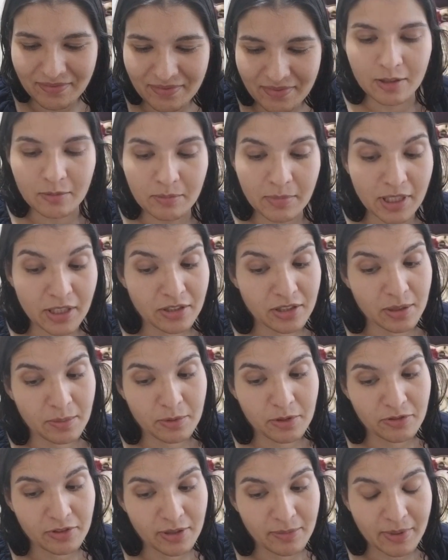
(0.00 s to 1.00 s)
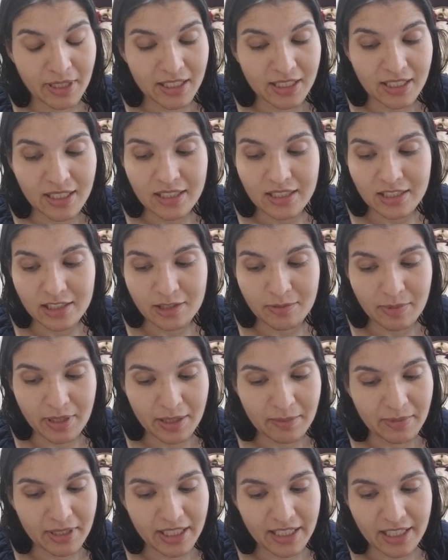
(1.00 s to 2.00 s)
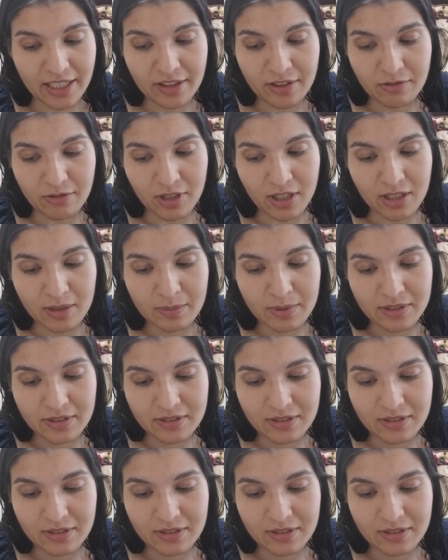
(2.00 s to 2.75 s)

Merely moving my eyelids made my head throb.